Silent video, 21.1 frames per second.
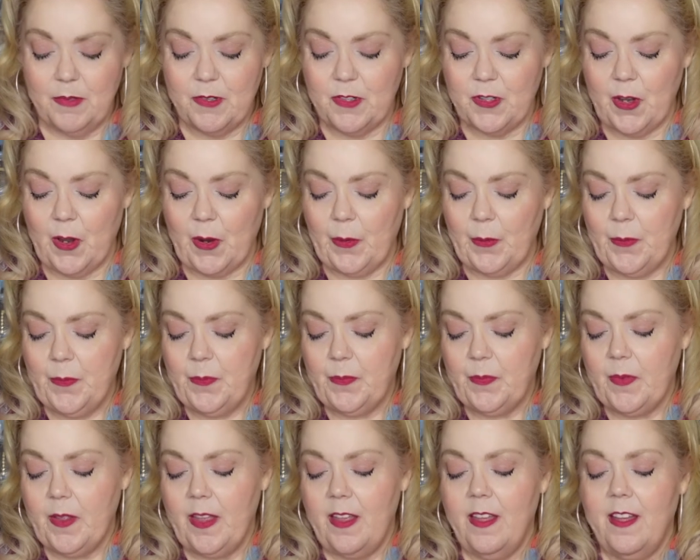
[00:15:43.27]
So
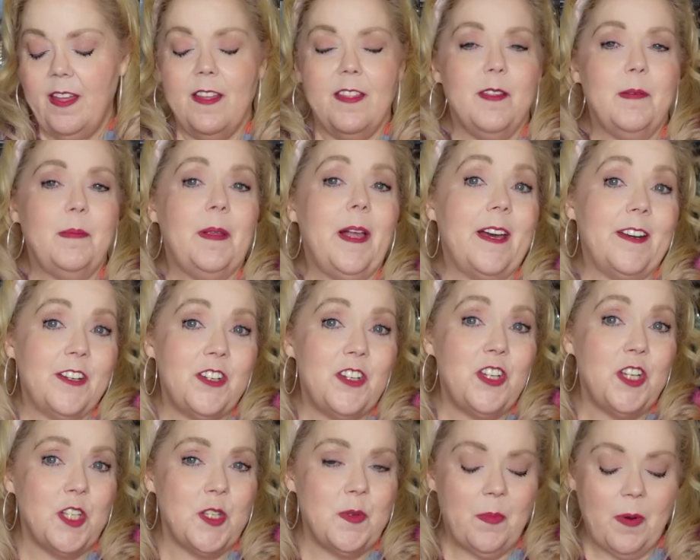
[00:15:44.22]
the blotting
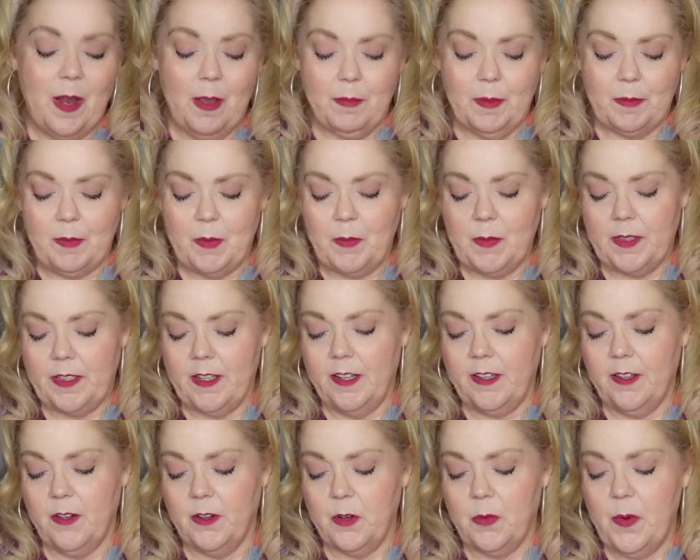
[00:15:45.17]
sheets probably will
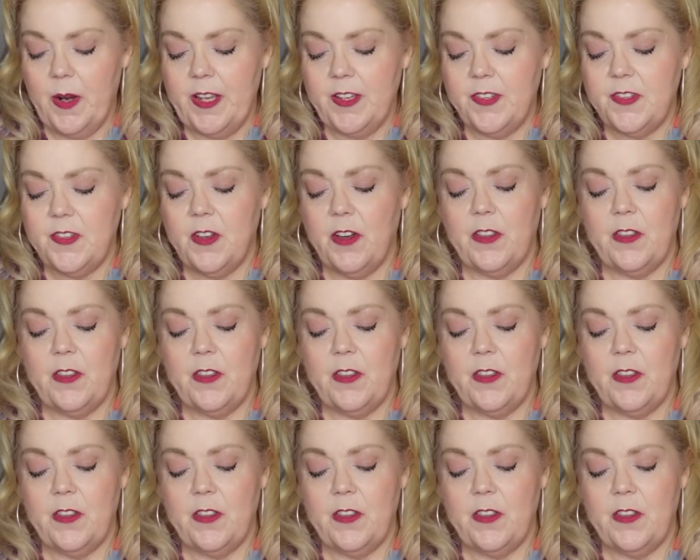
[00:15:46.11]
not go to waste,